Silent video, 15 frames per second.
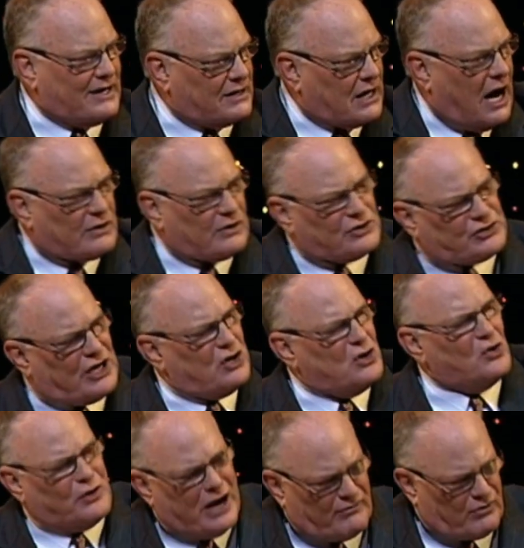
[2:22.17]
The doctor said,
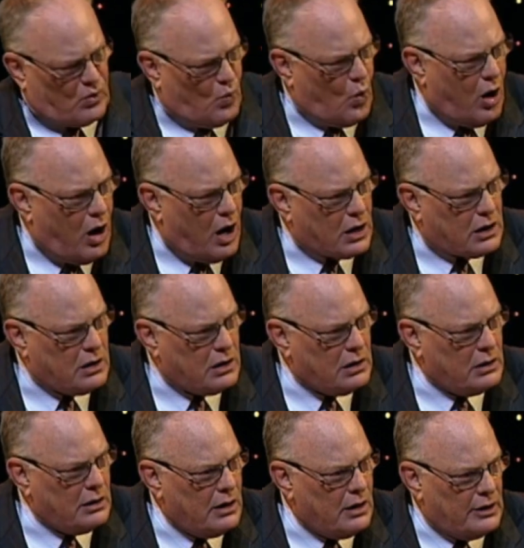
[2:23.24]
you'll never walk.
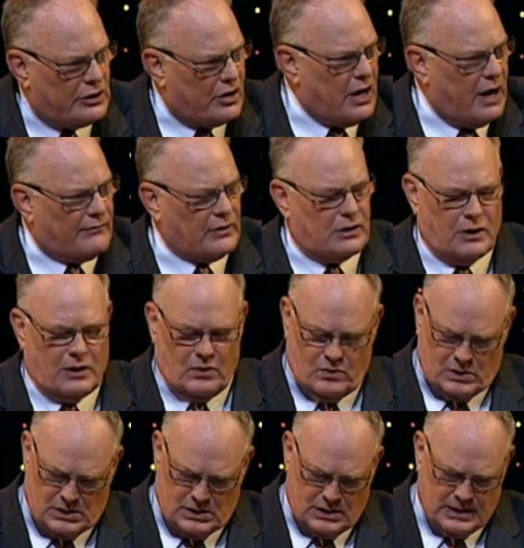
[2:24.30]
You're never going to
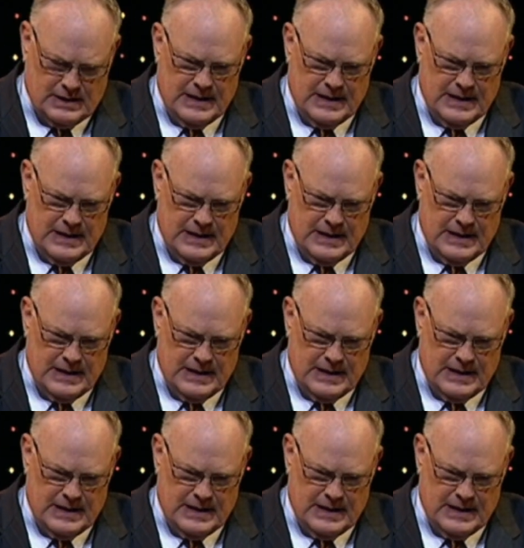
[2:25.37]
walk.